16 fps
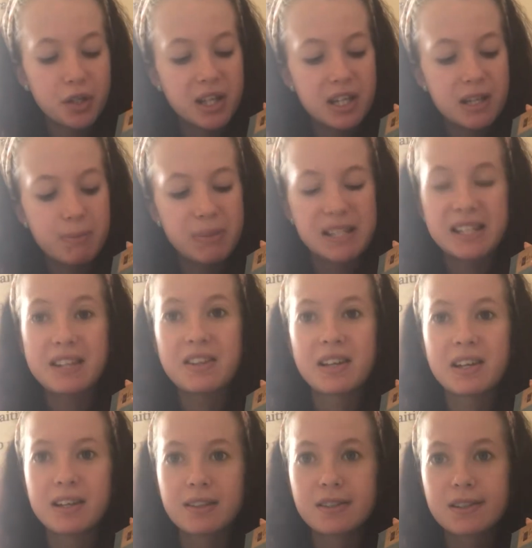cookie biscuit
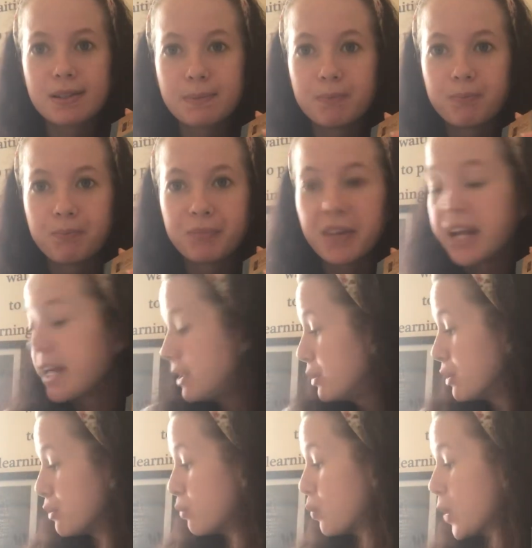things
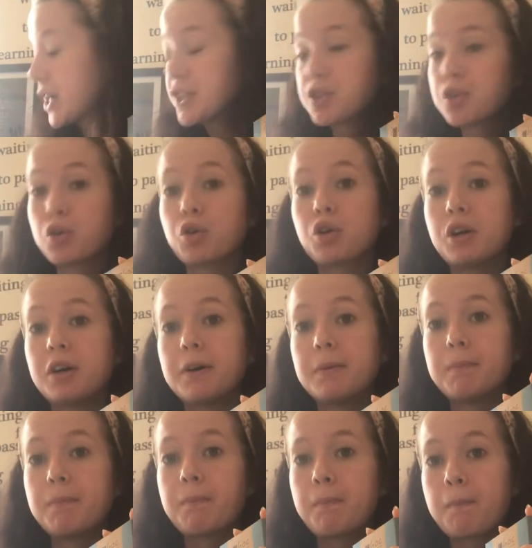in the white chocolate
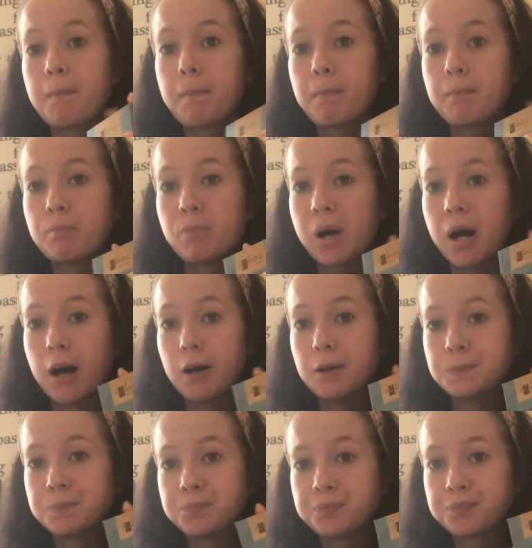bar.
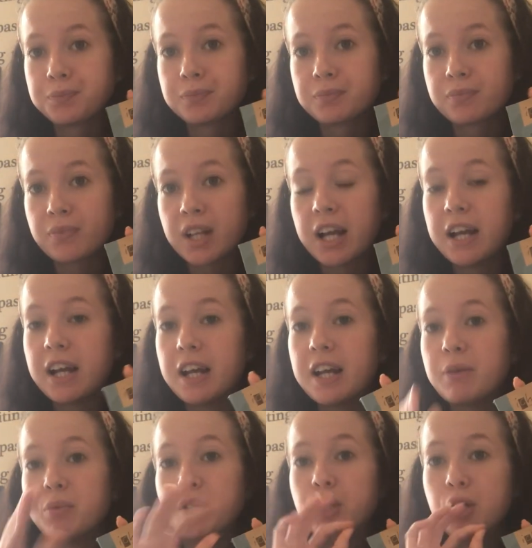
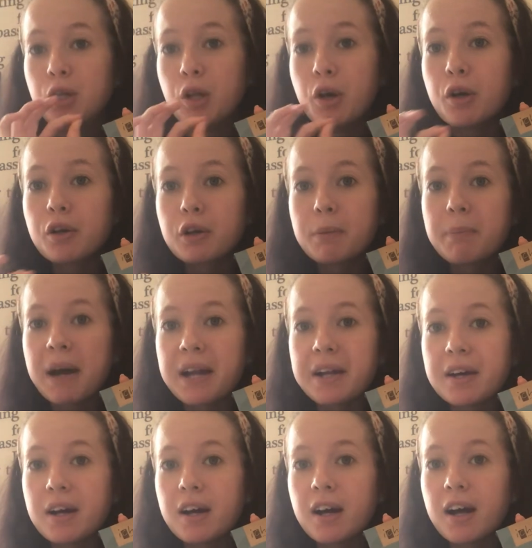It would look
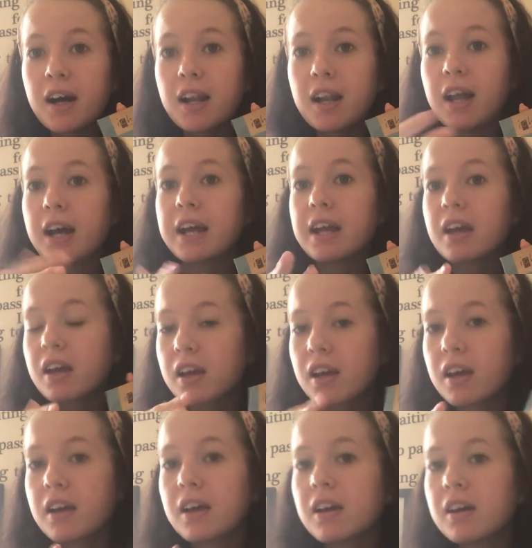better, like
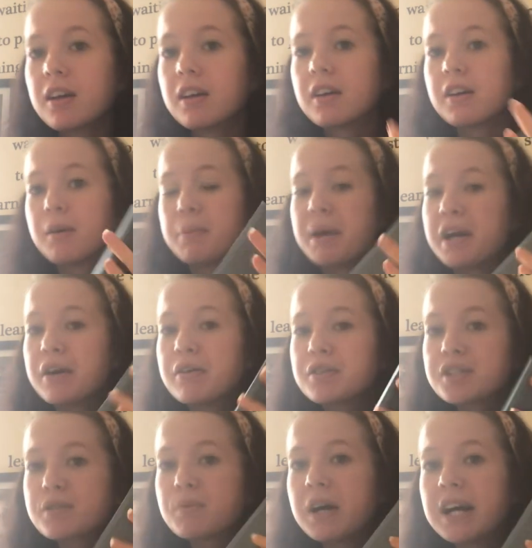
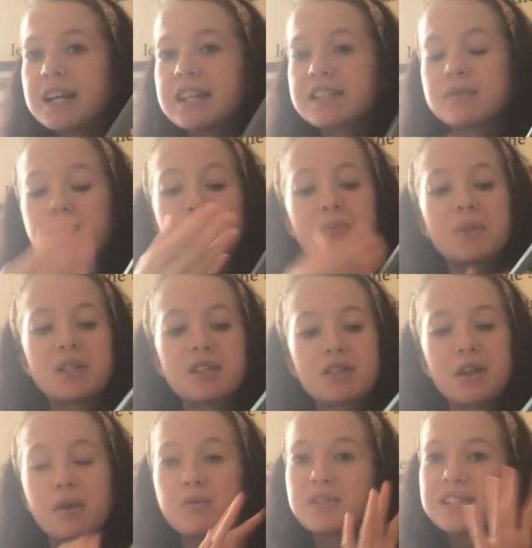appearance wise, it wouldn't be
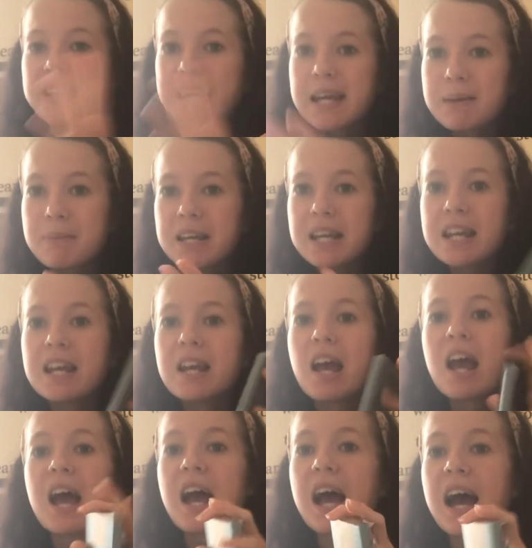so samey,
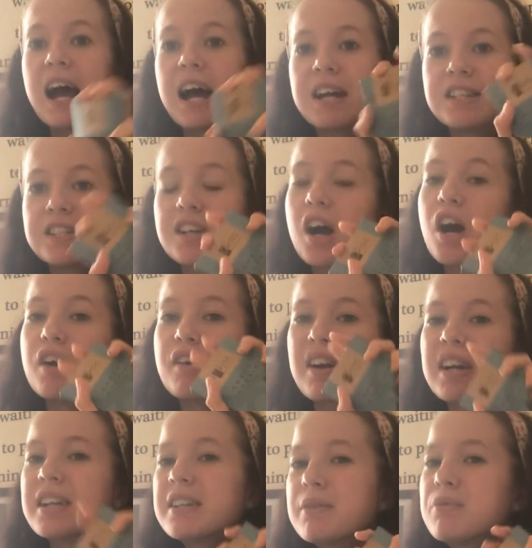and I
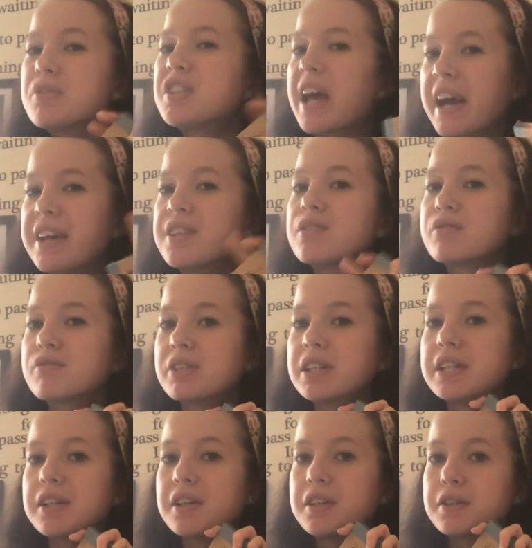reckon it would taste
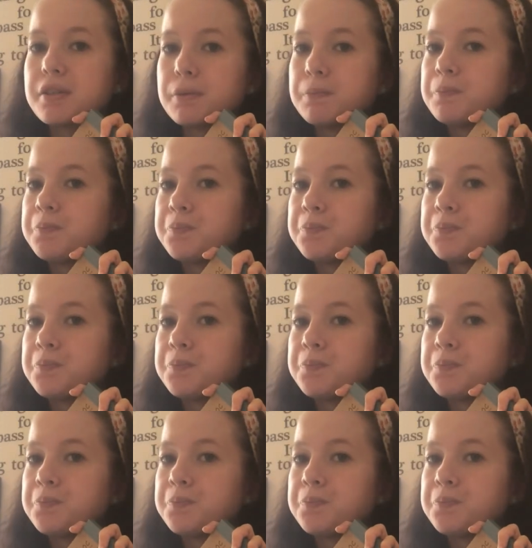really good.